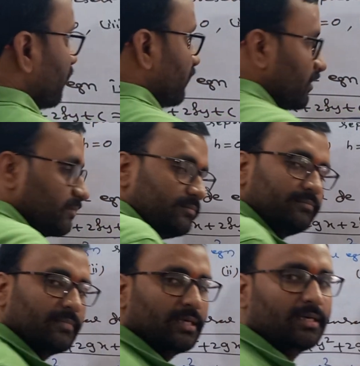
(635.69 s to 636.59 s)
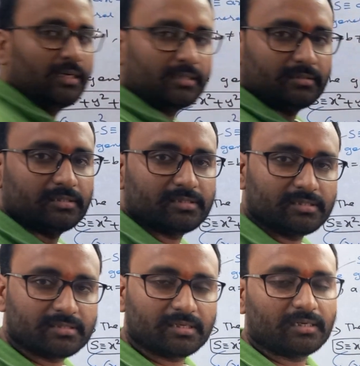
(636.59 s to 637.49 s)
giving. This
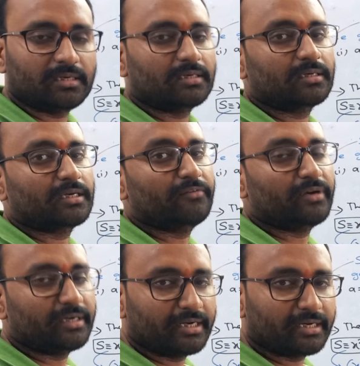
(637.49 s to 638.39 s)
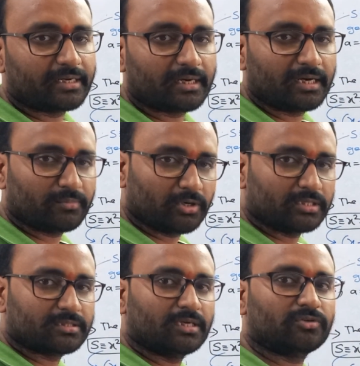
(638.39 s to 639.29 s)
is the given data. I am
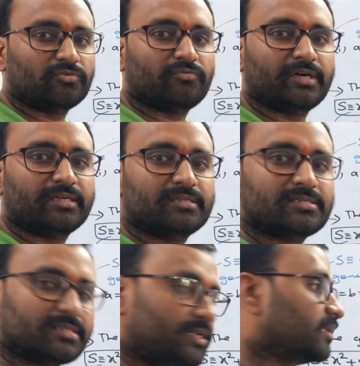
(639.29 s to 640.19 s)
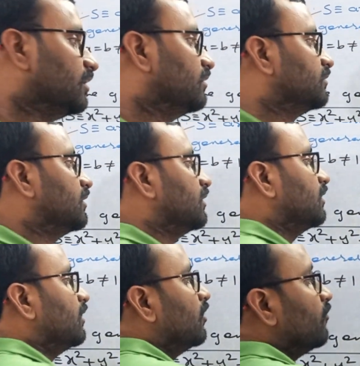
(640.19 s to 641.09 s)
asking to find the circle.
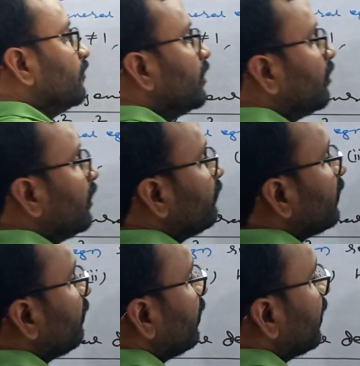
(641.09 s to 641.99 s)
We know if given